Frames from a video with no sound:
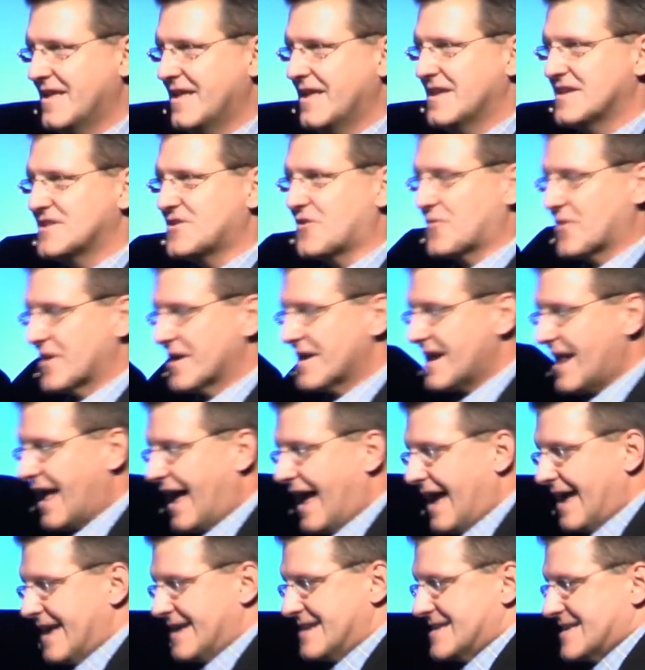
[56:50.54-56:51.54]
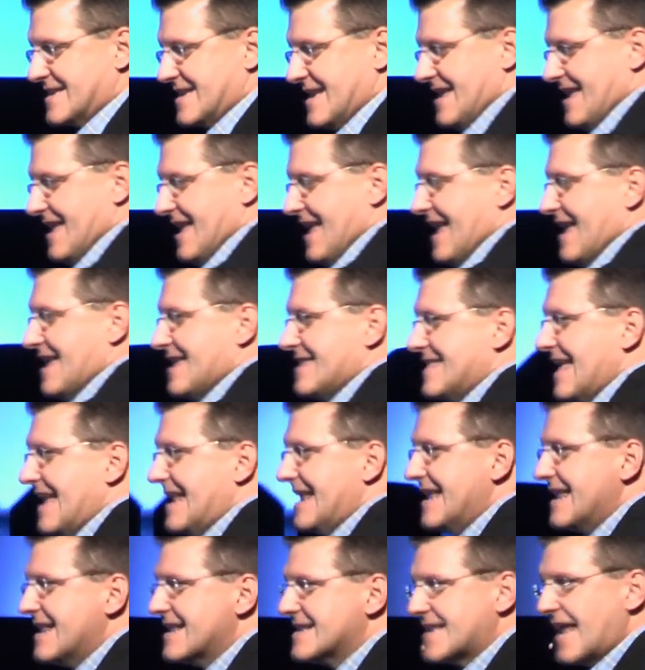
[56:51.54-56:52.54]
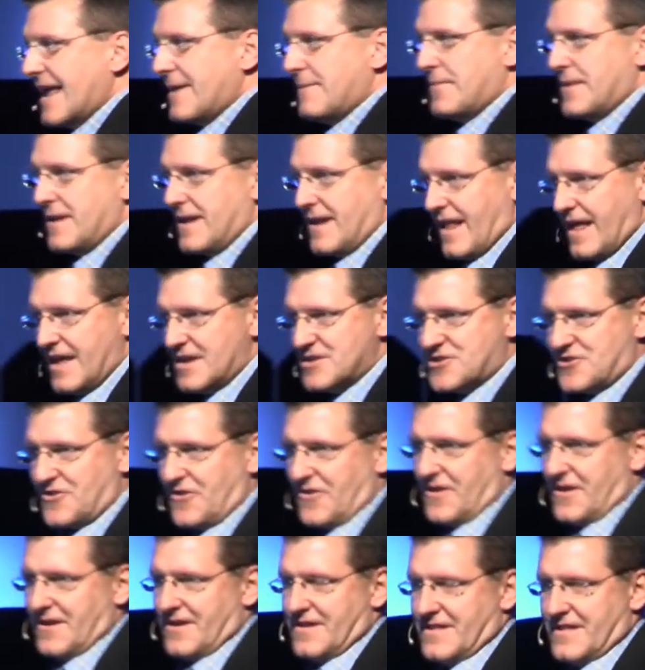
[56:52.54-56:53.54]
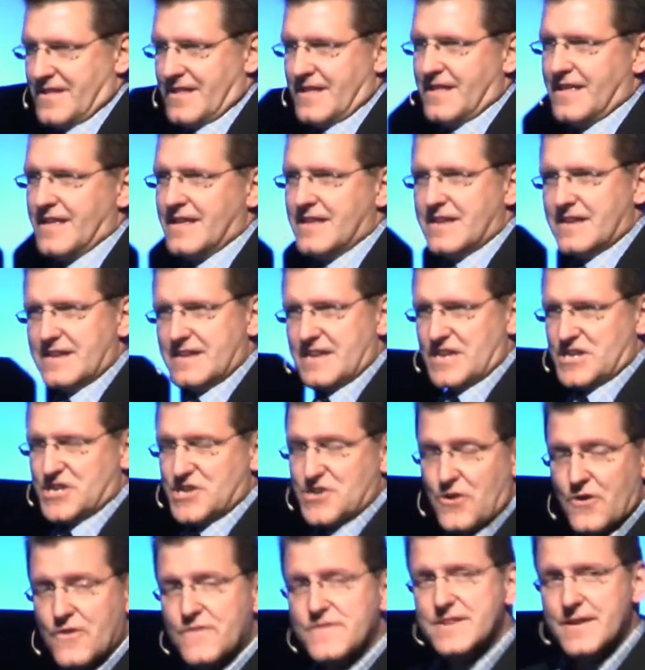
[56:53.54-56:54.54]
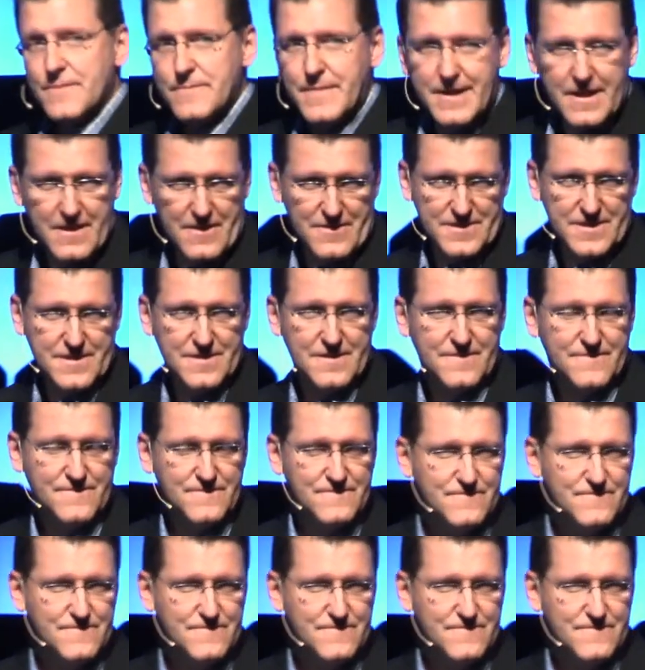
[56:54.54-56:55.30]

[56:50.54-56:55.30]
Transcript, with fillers: to realize that it is a pleasure to serve someone else.